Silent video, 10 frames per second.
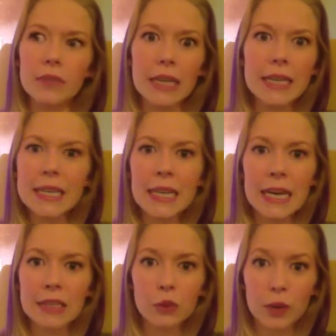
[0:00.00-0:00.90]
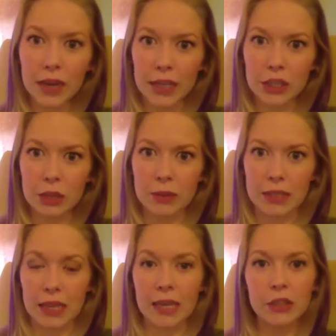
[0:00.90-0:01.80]
he didn't ask what age I
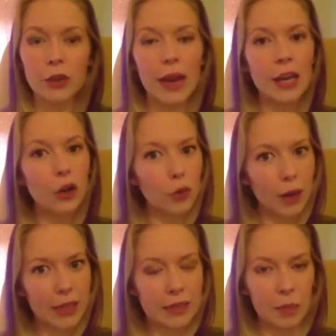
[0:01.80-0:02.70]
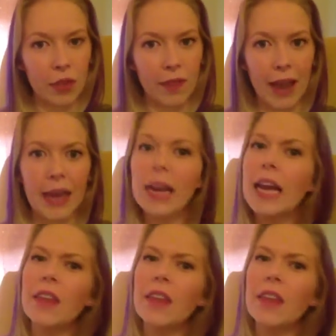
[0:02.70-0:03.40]
was in, so I had to correct him on that.